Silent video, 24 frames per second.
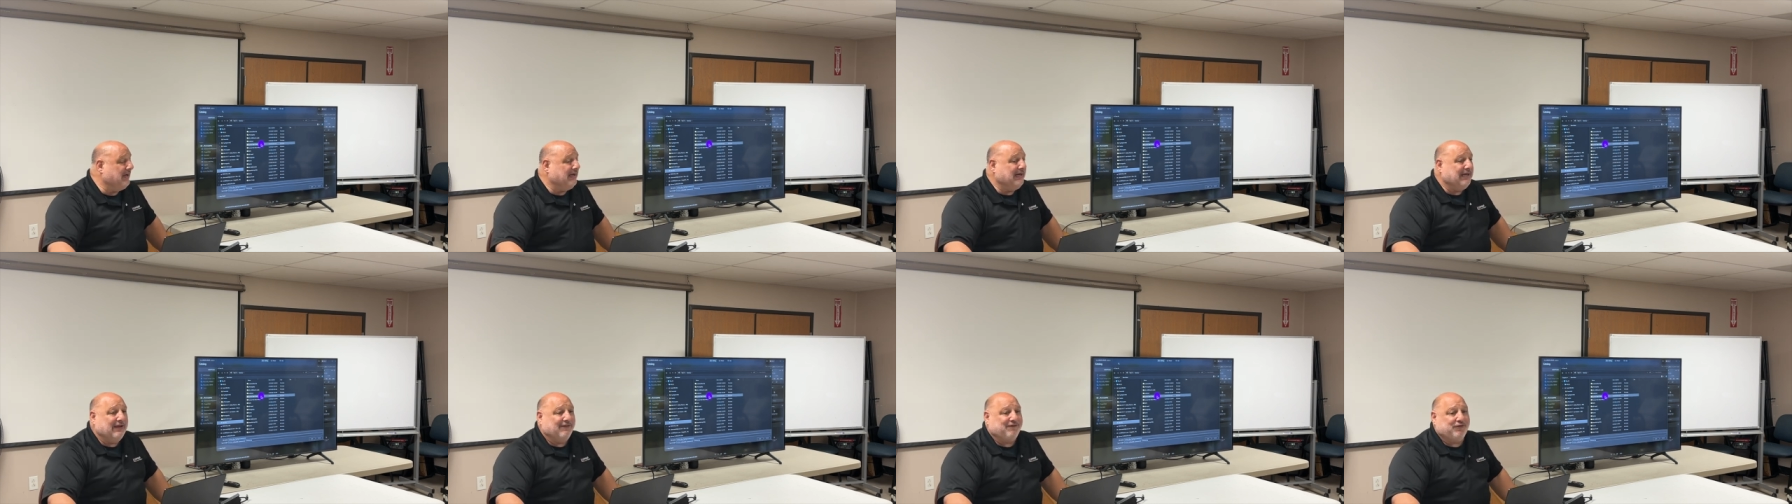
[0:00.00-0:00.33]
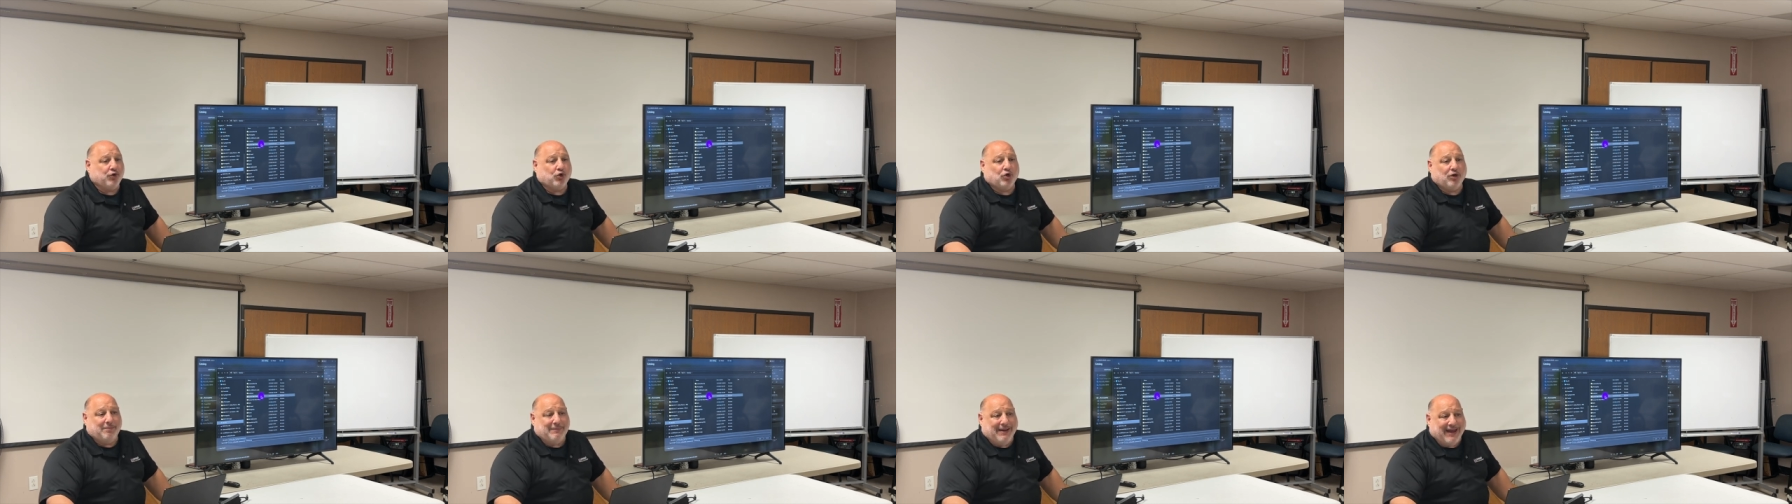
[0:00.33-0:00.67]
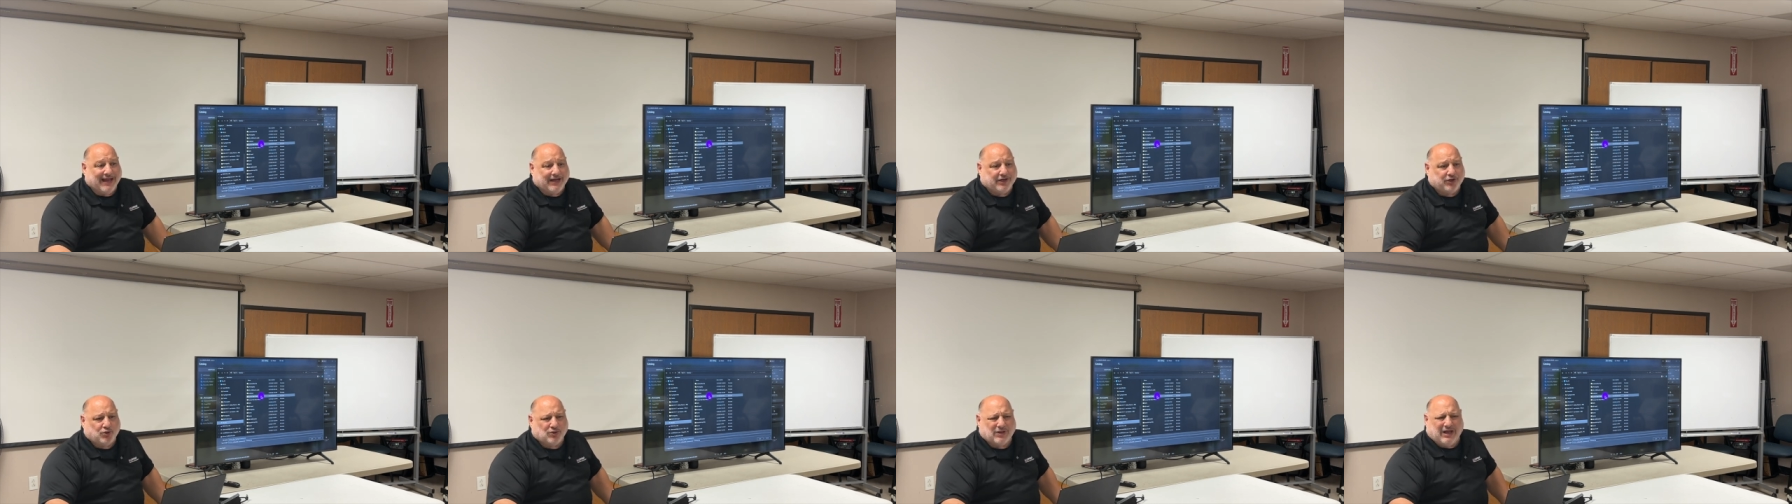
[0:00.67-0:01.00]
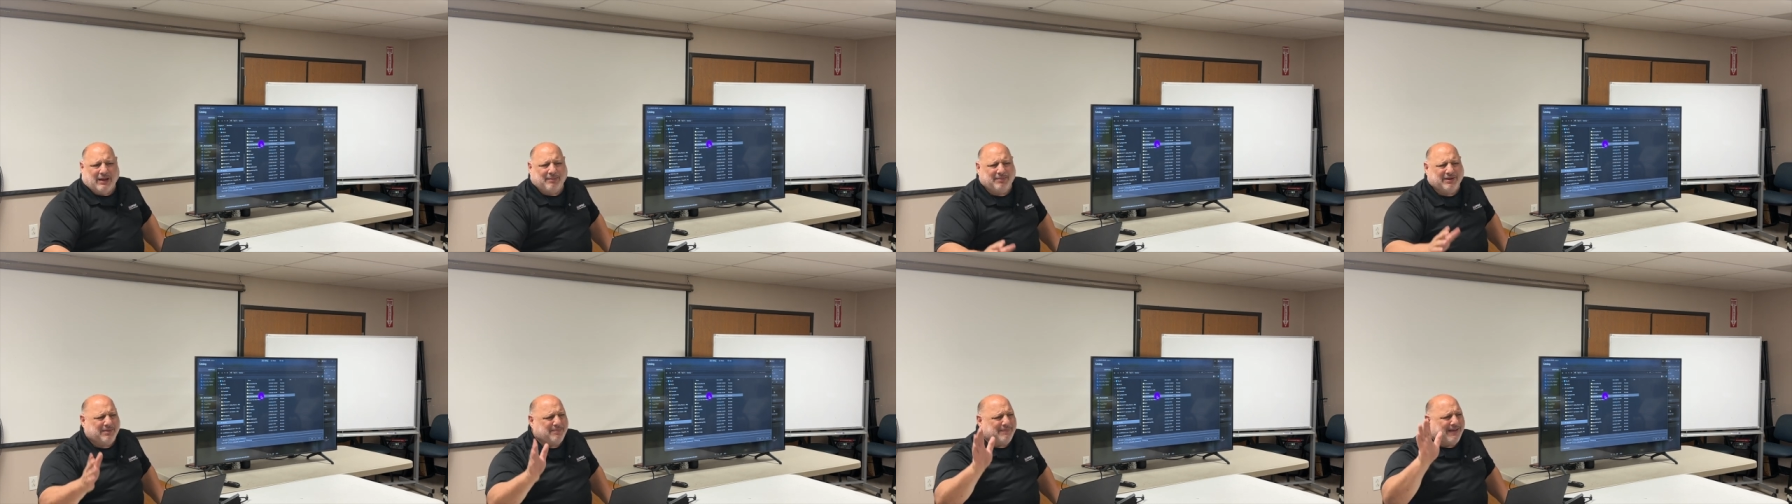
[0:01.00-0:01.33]
If you're a Mac,
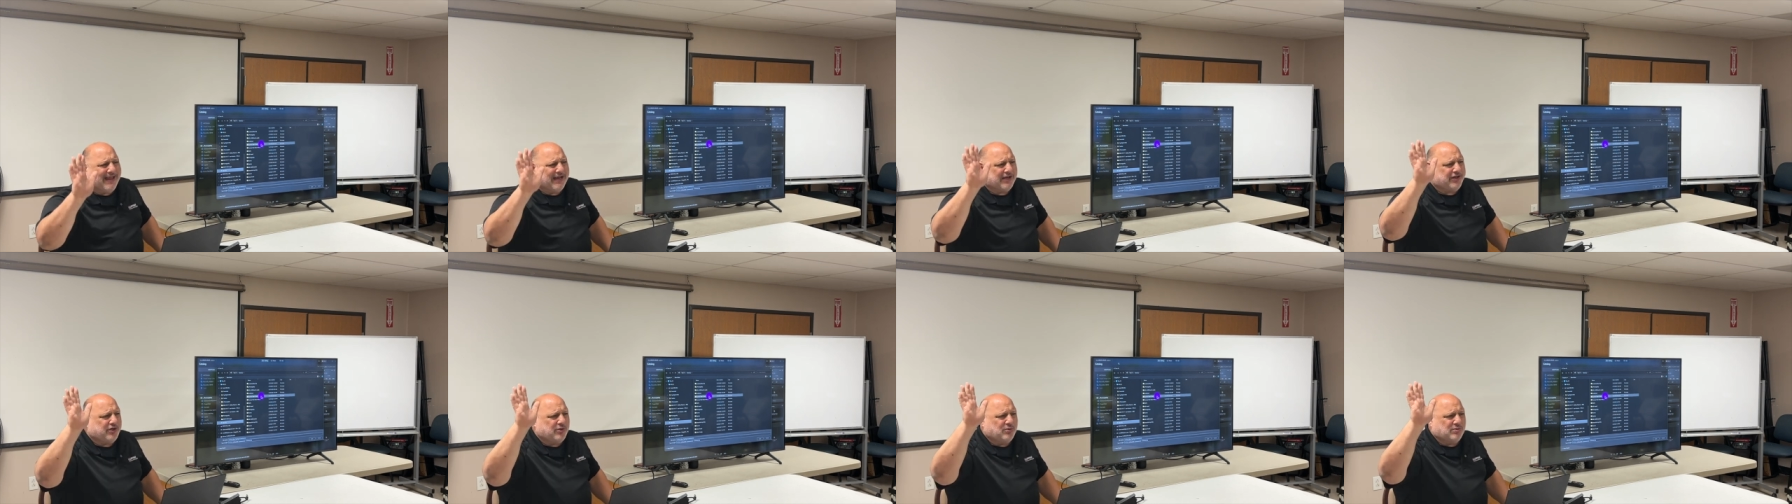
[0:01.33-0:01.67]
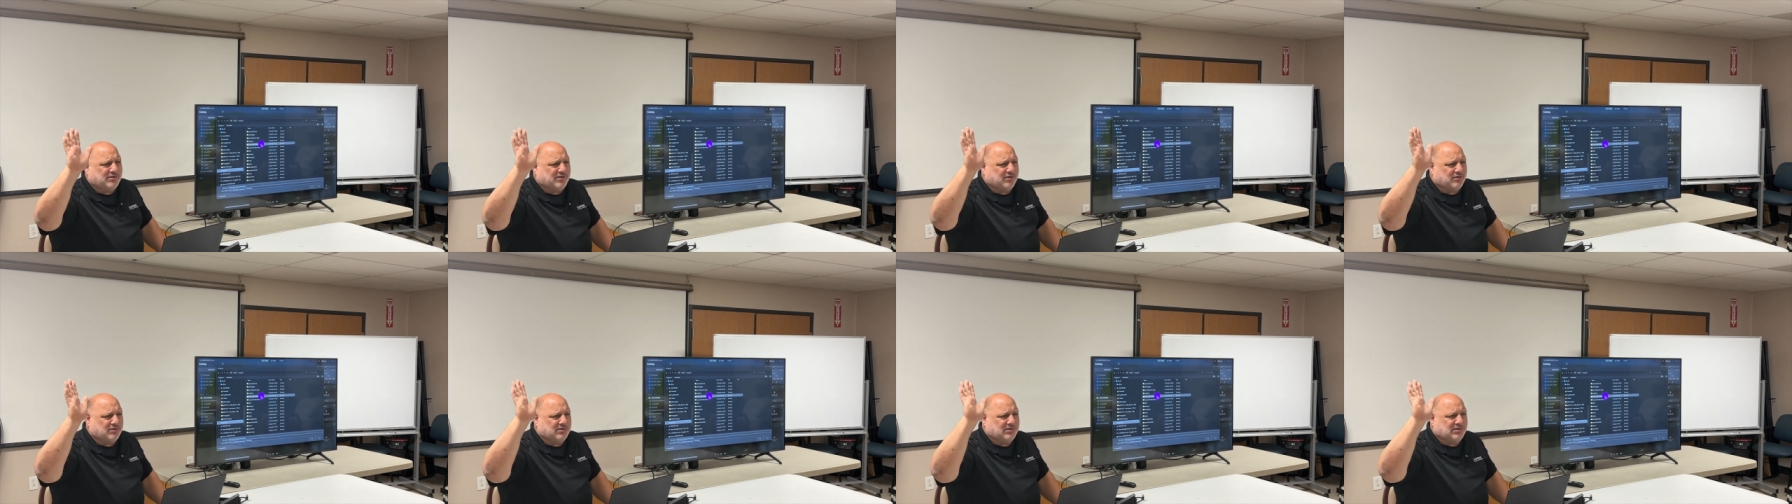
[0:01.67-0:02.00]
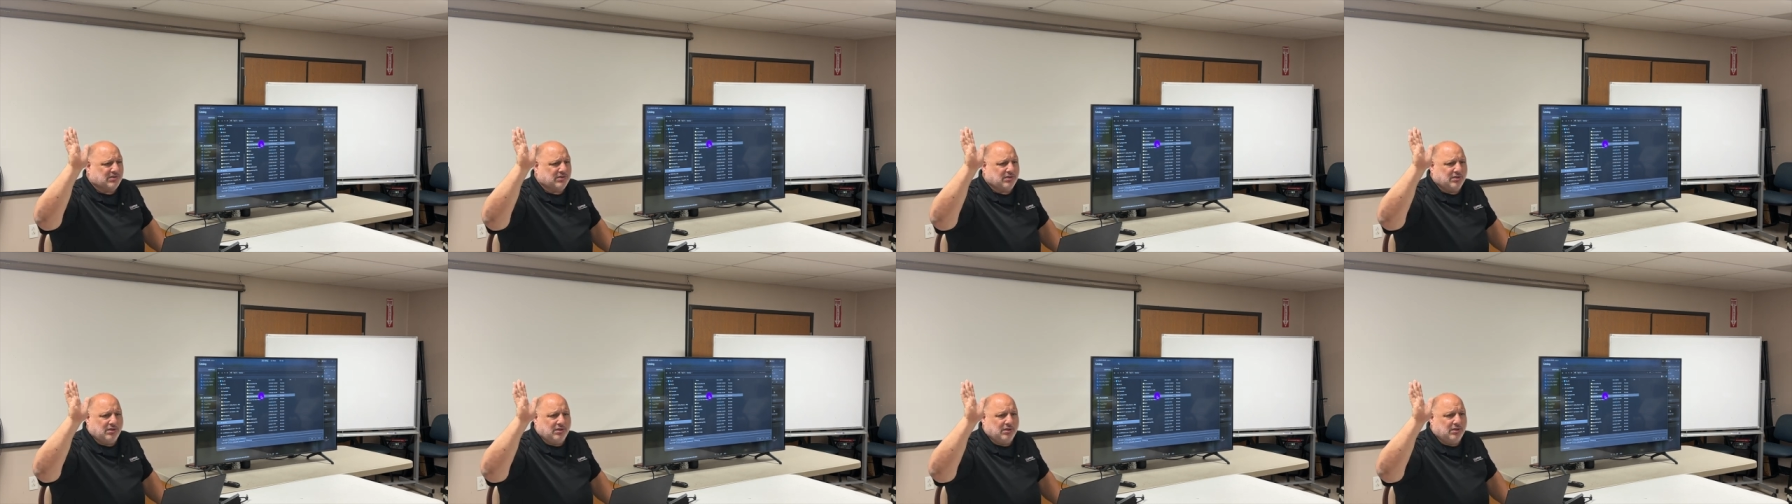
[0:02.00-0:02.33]
how many Mac users?